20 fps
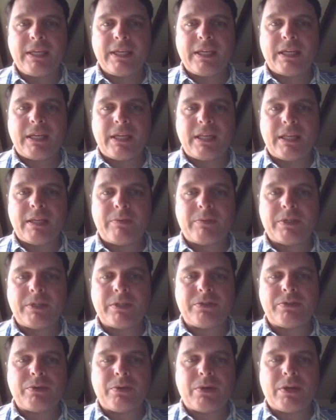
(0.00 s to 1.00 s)
And then we're
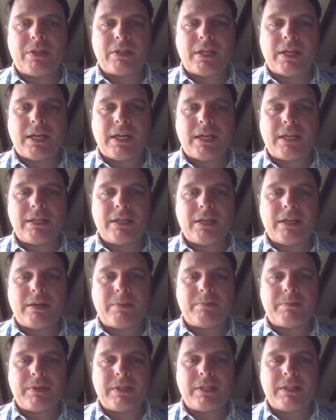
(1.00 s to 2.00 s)
going to draw a line
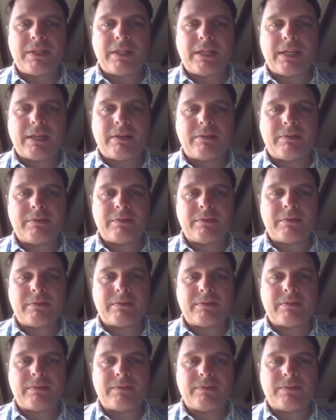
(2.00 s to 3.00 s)
up and down
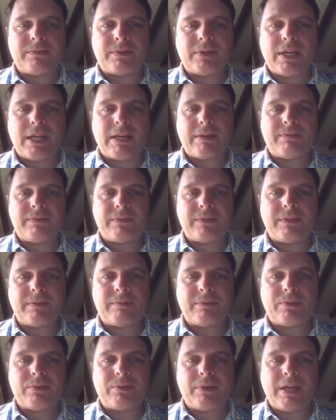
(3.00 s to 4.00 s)
for F
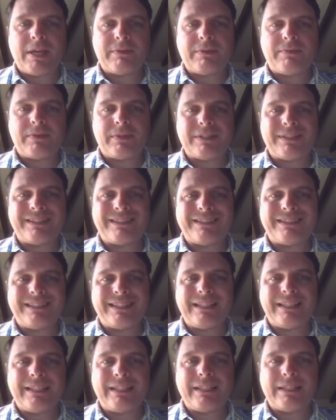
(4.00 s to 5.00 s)
through F and
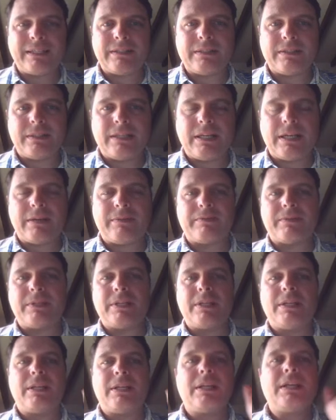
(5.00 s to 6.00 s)
C on the left.
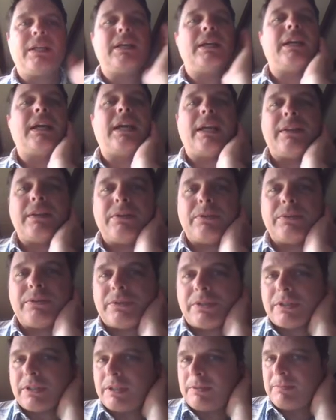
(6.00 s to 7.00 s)
And those
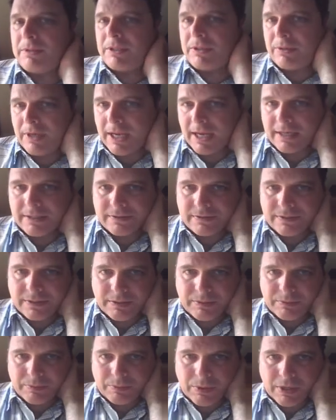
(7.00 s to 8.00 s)
are going to be your X
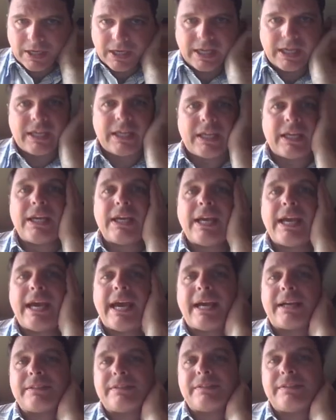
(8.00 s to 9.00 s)
and Y
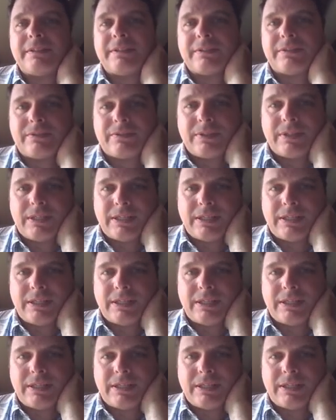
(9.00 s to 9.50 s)
axis.